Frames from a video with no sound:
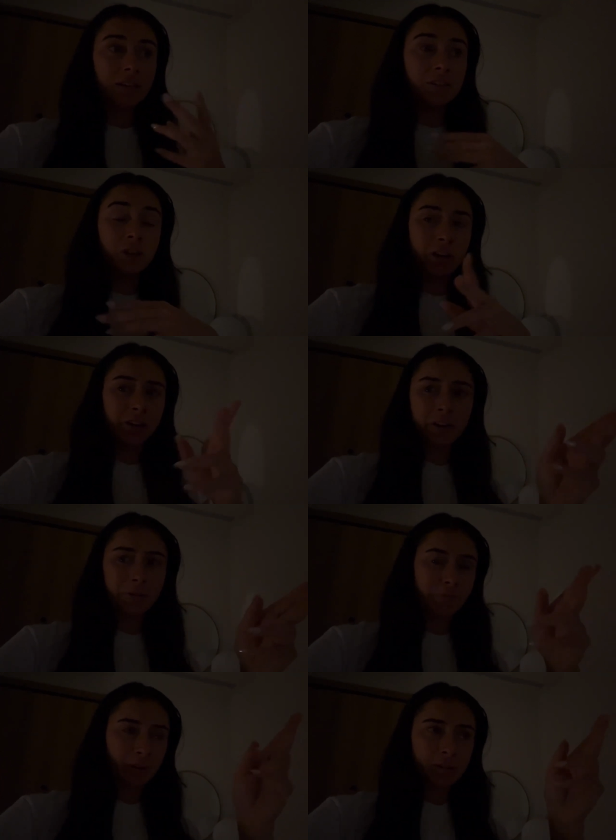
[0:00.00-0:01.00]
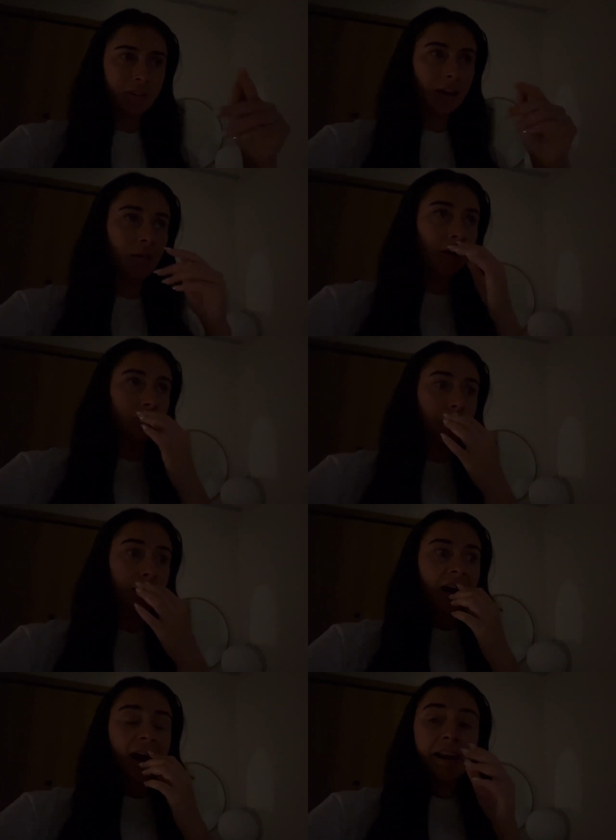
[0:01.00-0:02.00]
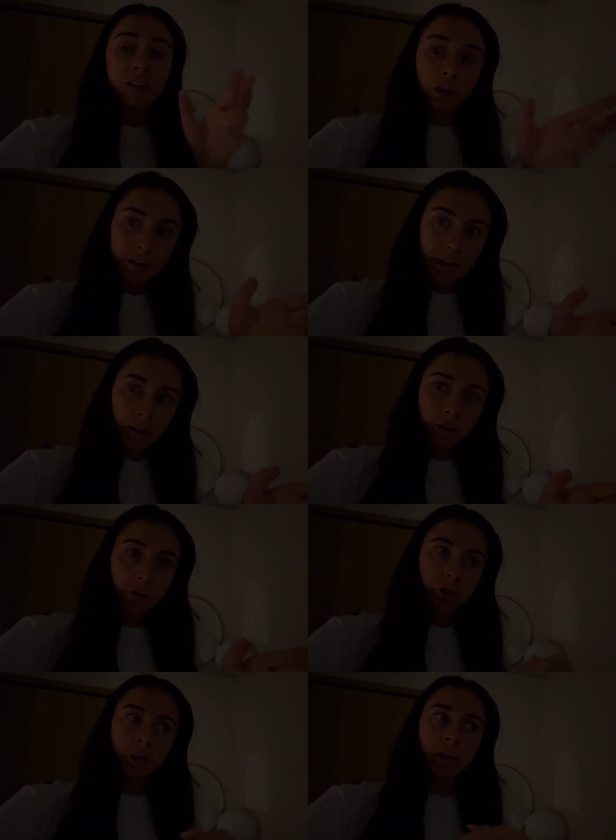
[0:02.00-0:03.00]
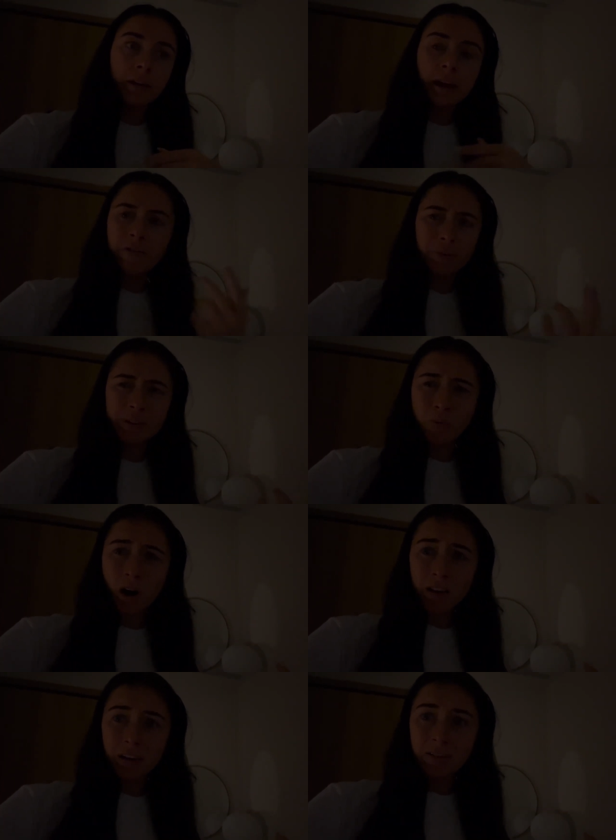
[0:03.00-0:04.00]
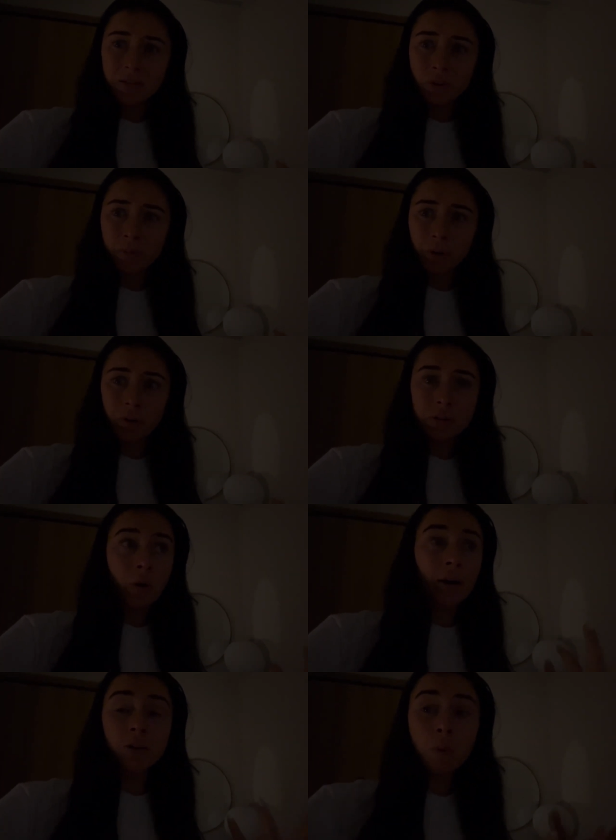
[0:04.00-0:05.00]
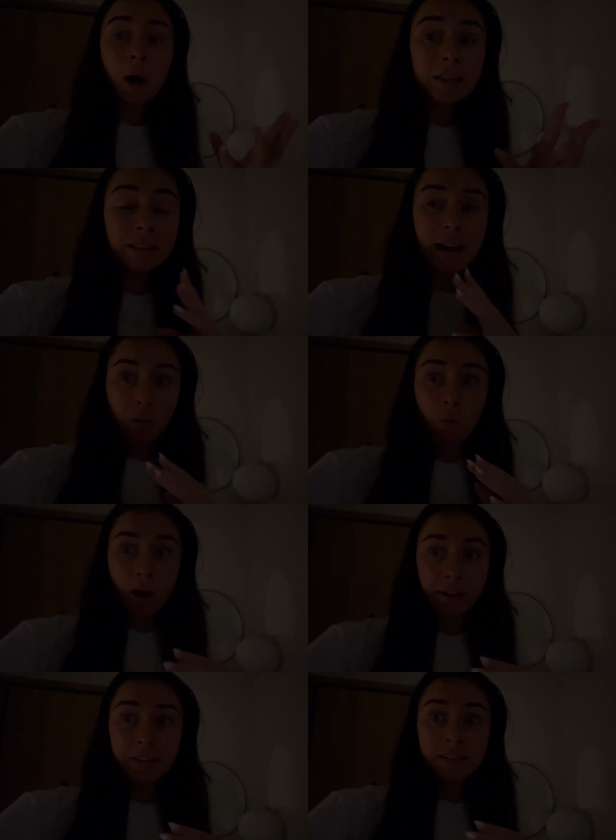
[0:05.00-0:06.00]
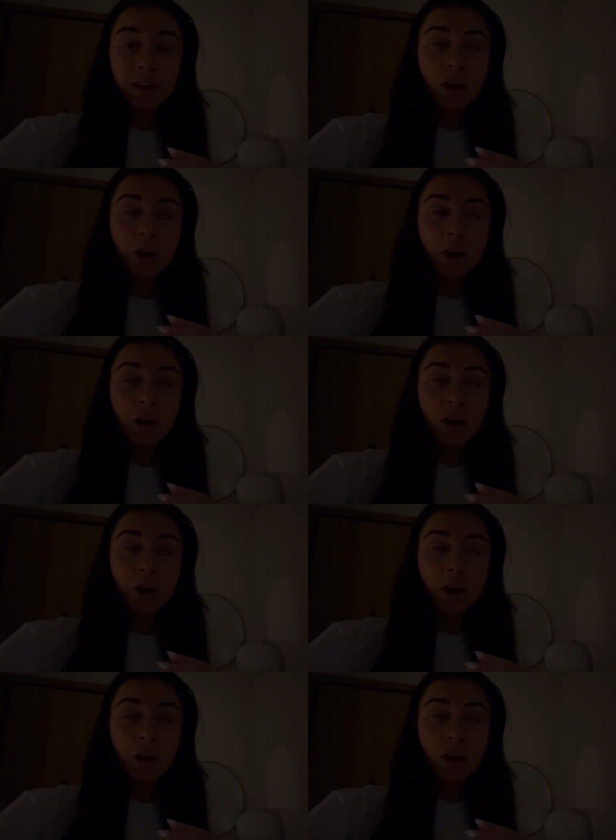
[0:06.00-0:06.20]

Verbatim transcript: Cause her and her person came outside and I looked down on the street and everyone's walking as normal. So I don't know what that was,